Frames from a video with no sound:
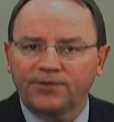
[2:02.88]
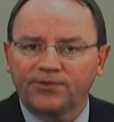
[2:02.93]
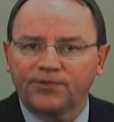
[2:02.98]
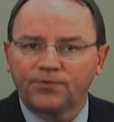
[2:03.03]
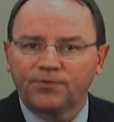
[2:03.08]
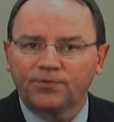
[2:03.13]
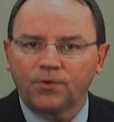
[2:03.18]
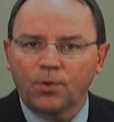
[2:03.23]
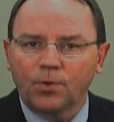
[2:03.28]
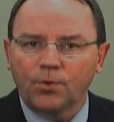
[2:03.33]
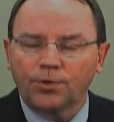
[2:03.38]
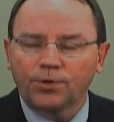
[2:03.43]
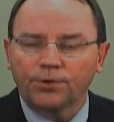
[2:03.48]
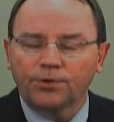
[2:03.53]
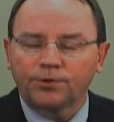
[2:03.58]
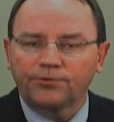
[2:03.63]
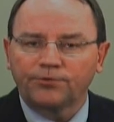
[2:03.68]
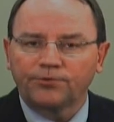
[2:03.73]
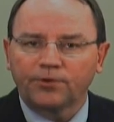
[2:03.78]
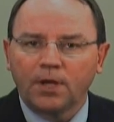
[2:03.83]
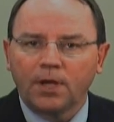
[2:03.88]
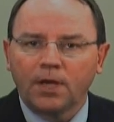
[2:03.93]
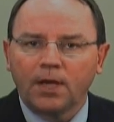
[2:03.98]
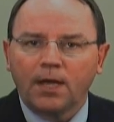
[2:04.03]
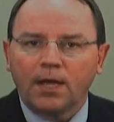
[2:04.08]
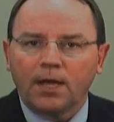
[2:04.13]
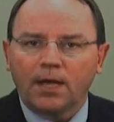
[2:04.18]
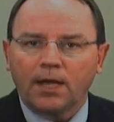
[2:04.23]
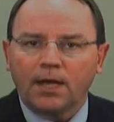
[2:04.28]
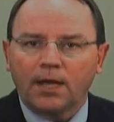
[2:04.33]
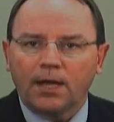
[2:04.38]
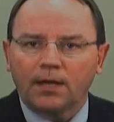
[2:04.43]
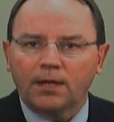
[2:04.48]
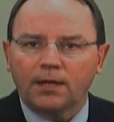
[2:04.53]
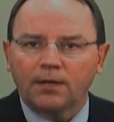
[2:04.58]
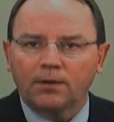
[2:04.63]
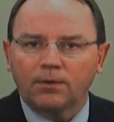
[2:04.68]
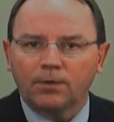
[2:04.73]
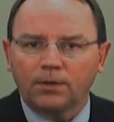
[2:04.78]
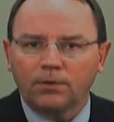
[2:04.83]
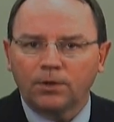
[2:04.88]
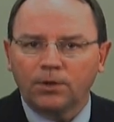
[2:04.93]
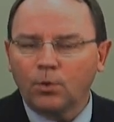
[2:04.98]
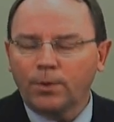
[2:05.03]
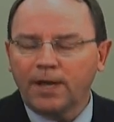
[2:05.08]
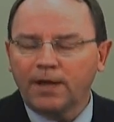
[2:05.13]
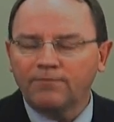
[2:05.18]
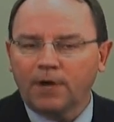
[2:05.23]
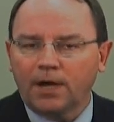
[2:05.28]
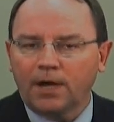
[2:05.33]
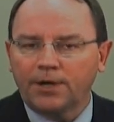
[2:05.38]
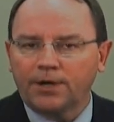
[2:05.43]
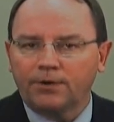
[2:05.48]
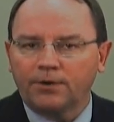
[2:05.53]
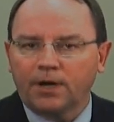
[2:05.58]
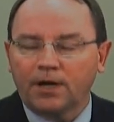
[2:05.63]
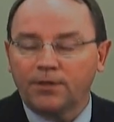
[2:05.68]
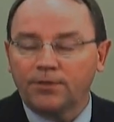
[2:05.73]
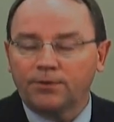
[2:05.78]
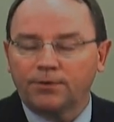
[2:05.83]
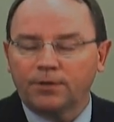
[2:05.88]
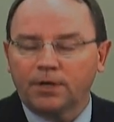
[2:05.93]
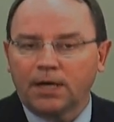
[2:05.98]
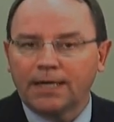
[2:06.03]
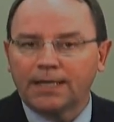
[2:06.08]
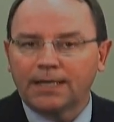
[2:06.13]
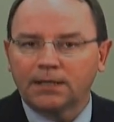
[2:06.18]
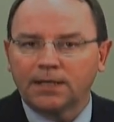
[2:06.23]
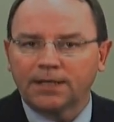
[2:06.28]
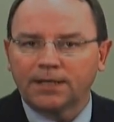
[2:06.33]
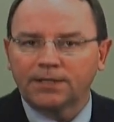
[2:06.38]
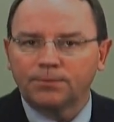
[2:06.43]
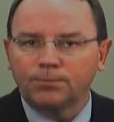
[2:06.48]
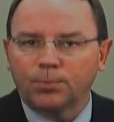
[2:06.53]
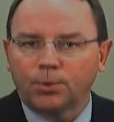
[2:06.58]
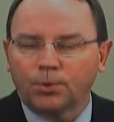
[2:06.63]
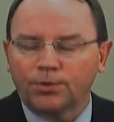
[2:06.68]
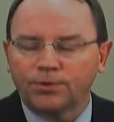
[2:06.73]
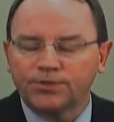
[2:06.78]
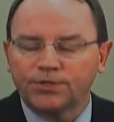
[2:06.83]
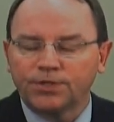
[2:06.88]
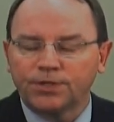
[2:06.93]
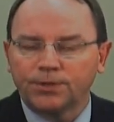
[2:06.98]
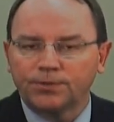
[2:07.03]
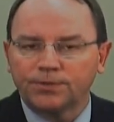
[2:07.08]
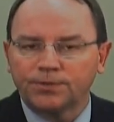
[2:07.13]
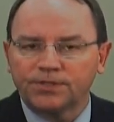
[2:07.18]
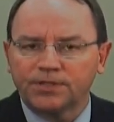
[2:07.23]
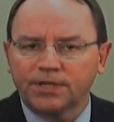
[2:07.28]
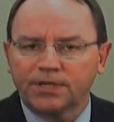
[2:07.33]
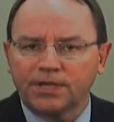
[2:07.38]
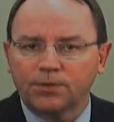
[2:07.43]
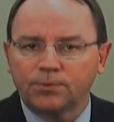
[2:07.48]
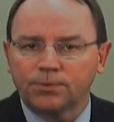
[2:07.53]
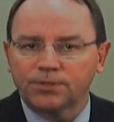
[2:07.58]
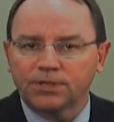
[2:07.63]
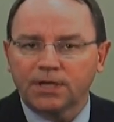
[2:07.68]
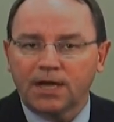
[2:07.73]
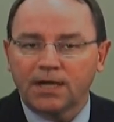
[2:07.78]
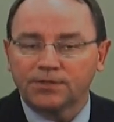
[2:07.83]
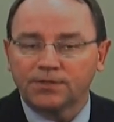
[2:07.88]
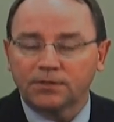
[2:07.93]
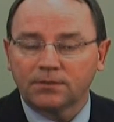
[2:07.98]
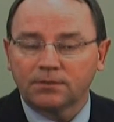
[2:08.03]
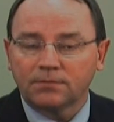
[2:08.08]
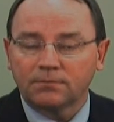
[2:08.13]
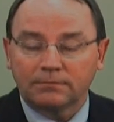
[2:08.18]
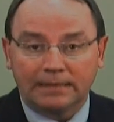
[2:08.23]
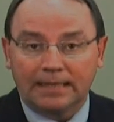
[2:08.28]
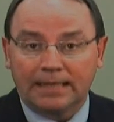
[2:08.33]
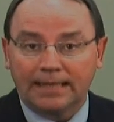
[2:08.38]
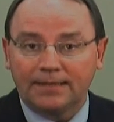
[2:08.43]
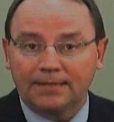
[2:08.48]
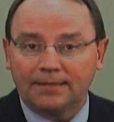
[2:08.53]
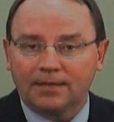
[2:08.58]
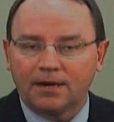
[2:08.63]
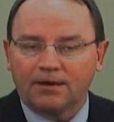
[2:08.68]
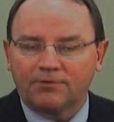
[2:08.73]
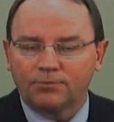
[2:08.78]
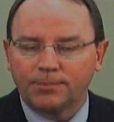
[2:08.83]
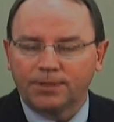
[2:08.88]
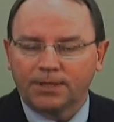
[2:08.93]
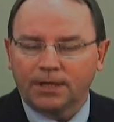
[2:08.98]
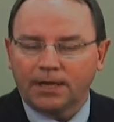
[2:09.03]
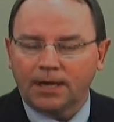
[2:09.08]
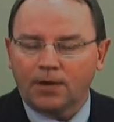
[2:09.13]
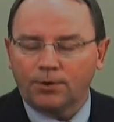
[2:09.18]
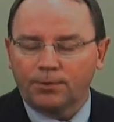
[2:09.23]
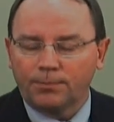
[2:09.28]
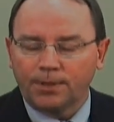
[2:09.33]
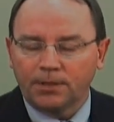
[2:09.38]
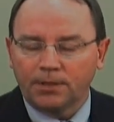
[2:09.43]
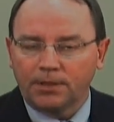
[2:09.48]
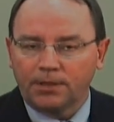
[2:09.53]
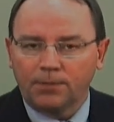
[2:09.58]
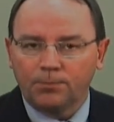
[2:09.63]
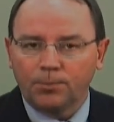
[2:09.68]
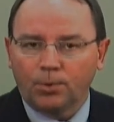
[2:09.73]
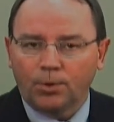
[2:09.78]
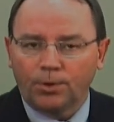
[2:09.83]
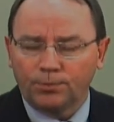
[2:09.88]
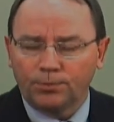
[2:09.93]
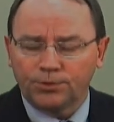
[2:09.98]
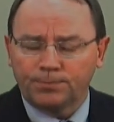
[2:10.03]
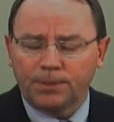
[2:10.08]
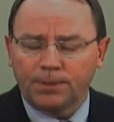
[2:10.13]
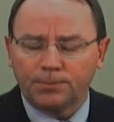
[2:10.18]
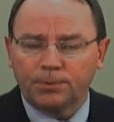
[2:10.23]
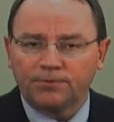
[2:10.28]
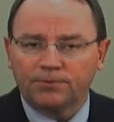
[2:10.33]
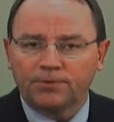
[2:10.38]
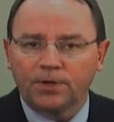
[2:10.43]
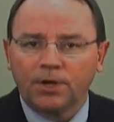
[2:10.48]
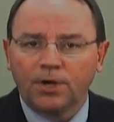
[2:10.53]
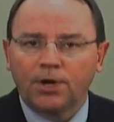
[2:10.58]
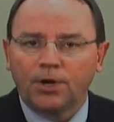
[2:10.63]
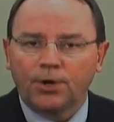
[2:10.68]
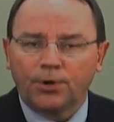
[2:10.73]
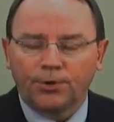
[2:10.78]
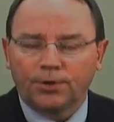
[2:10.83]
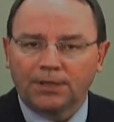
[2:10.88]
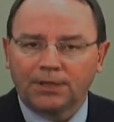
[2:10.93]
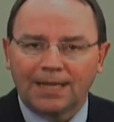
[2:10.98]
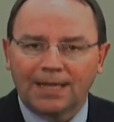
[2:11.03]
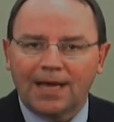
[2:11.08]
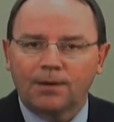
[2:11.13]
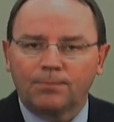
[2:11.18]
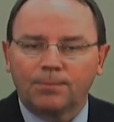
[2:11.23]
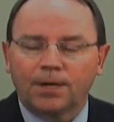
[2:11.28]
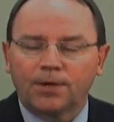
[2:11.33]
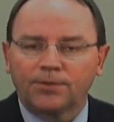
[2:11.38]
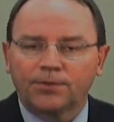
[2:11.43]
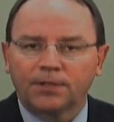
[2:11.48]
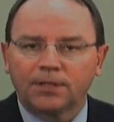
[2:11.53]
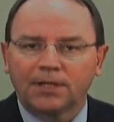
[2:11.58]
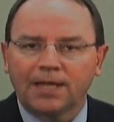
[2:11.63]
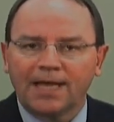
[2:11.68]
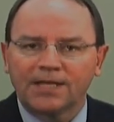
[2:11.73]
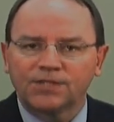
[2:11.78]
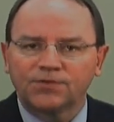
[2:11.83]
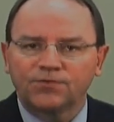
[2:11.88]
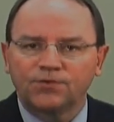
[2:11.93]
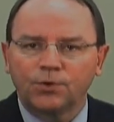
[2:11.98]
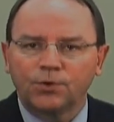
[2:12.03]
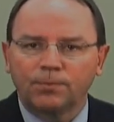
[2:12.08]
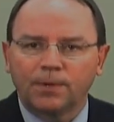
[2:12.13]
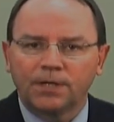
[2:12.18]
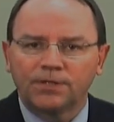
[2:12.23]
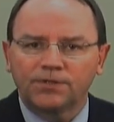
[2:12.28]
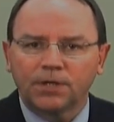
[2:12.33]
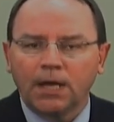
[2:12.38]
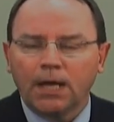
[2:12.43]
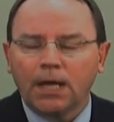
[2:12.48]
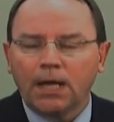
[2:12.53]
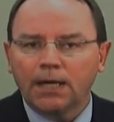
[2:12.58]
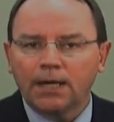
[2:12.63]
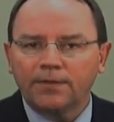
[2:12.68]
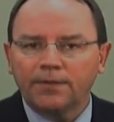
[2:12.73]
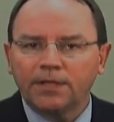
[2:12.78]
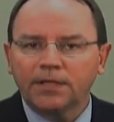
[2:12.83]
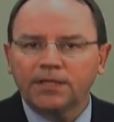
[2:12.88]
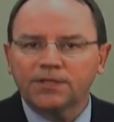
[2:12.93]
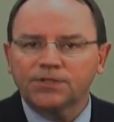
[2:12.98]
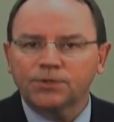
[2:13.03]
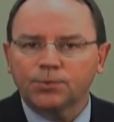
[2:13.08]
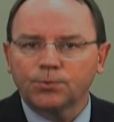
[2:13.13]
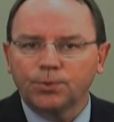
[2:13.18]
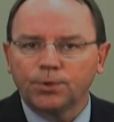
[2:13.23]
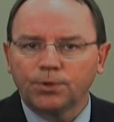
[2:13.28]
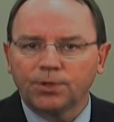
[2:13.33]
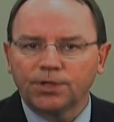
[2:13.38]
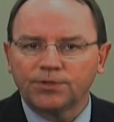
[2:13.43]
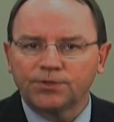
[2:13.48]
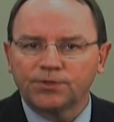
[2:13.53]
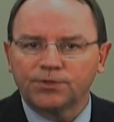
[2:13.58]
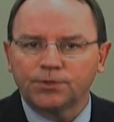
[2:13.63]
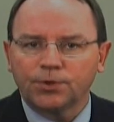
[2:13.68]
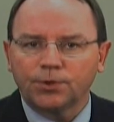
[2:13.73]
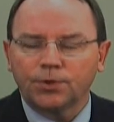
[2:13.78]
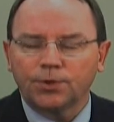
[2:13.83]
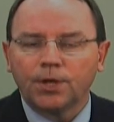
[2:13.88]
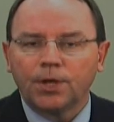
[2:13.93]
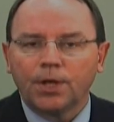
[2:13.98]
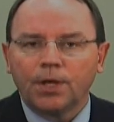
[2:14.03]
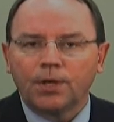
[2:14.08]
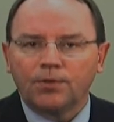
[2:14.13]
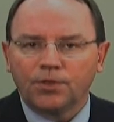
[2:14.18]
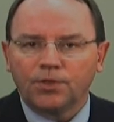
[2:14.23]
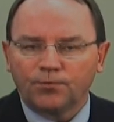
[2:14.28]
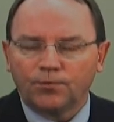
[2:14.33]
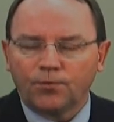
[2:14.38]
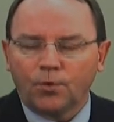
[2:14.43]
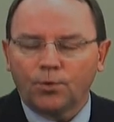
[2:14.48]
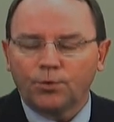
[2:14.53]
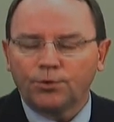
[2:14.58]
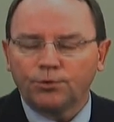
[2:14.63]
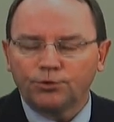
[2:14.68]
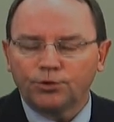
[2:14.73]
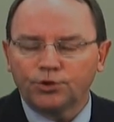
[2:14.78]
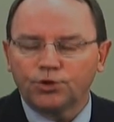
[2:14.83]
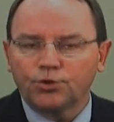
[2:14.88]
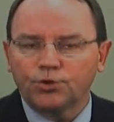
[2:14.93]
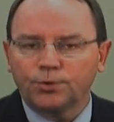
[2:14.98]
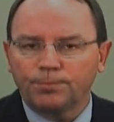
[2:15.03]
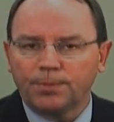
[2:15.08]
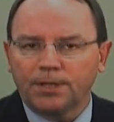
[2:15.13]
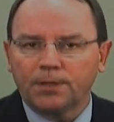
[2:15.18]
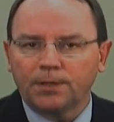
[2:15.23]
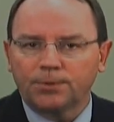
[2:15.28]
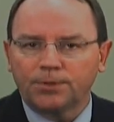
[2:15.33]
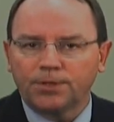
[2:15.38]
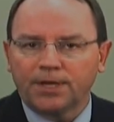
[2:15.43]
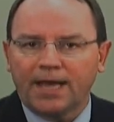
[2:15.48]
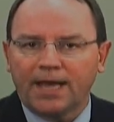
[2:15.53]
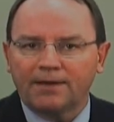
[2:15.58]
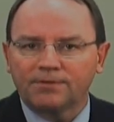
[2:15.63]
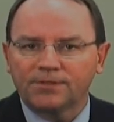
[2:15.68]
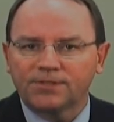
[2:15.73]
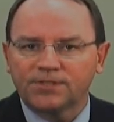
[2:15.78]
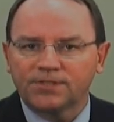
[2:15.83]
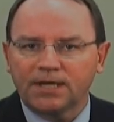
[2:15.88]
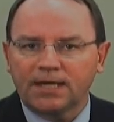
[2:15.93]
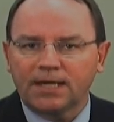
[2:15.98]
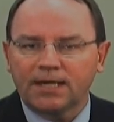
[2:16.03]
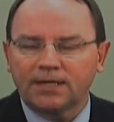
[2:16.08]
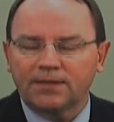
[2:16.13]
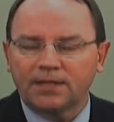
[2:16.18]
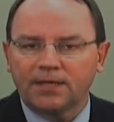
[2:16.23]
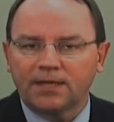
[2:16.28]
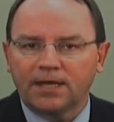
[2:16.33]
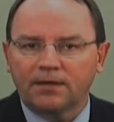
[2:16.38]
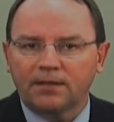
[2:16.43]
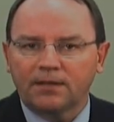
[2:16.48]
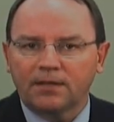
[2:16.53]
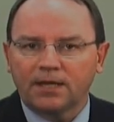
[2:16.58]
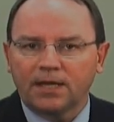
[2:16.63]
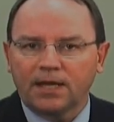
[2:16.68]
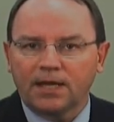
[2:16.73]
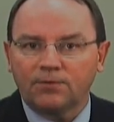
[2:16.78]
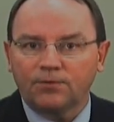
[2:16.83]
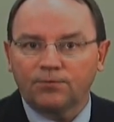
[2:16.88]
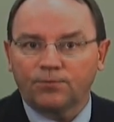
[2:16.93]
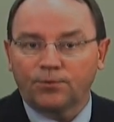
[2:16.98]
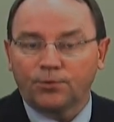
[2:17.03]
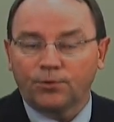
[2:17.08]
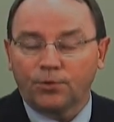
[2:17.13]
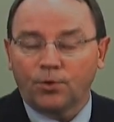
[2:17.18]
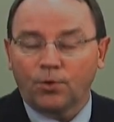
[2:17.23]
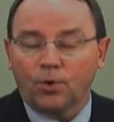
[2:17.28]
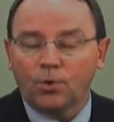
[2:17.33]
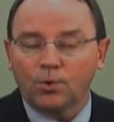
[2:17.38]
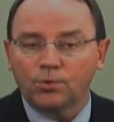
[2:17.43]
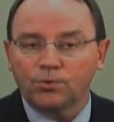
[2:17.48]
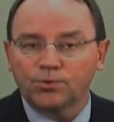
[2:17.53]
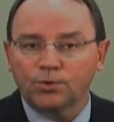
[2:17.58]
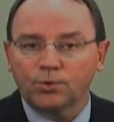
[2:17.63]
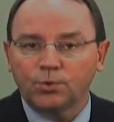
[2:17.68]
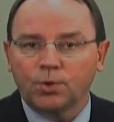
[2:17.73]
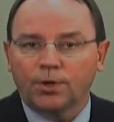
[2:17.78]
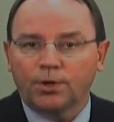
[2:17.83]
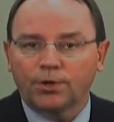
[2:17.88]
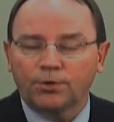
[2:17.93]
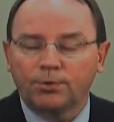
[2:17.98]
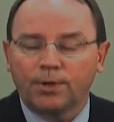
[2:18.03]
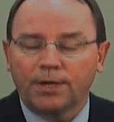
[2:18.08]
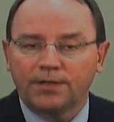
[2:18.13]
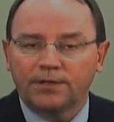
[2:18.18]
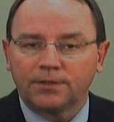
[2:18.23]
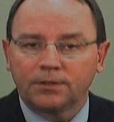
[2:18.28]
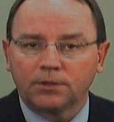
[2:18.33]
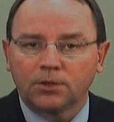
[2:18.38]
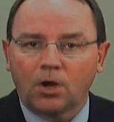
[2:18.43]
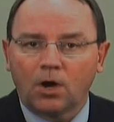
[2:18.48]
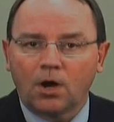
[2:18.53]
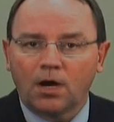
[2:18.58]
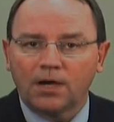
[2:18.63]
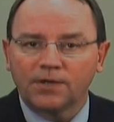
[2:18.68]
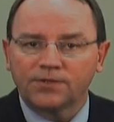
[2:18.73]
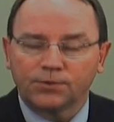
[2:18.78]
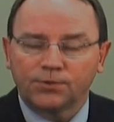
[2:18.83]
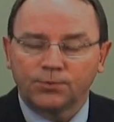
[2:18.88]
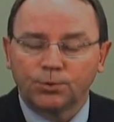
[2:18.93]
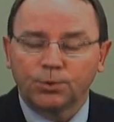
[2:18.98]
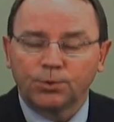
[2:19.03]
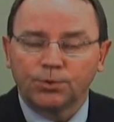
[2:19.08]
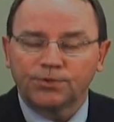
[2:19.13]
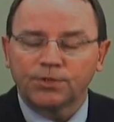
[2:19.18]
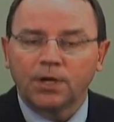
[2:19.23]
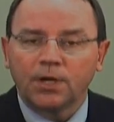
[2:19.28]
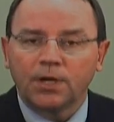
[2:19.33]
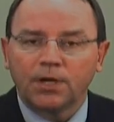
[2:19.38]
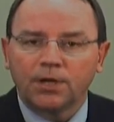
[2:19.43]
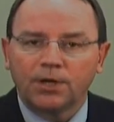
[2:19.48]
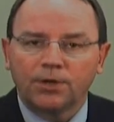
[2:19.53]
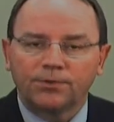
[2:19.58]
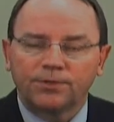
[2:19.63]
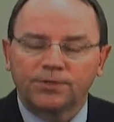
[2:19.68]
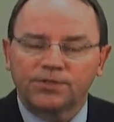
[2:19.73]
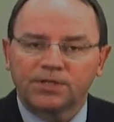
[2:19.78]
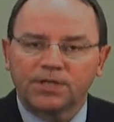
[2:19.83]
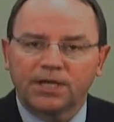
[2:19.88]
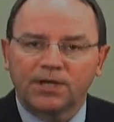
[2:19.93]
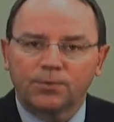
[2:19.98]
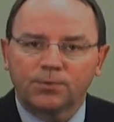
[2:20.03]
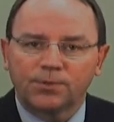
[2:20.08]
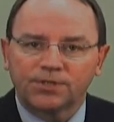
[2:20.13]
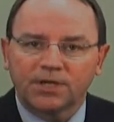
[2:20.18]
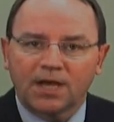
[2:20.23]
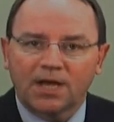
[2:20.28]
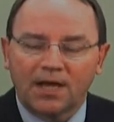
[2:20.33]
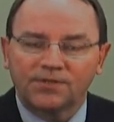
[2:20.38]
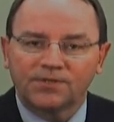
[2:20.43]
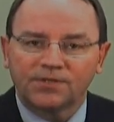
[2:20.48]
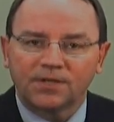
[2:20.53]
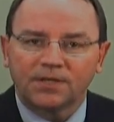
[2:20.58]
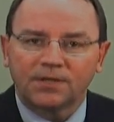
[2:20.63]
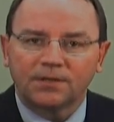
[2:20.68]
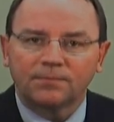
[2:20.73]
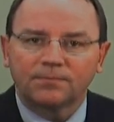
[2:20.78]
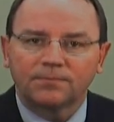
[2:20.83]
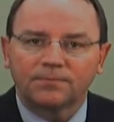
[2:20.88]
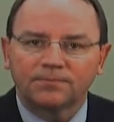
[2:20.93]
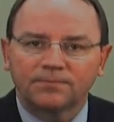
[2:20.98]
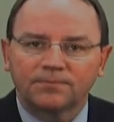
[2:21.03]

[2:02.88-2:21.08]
face the voters. And you know, we have other unelected boards here in the state of Wisconsin, like the Government Accountability Board, which people have heard a lot about the last few months. And I think that's a real concern. The voters should be able to have a say at the end of the day for those who are creating the laws and rules here in the state of Wisconsin.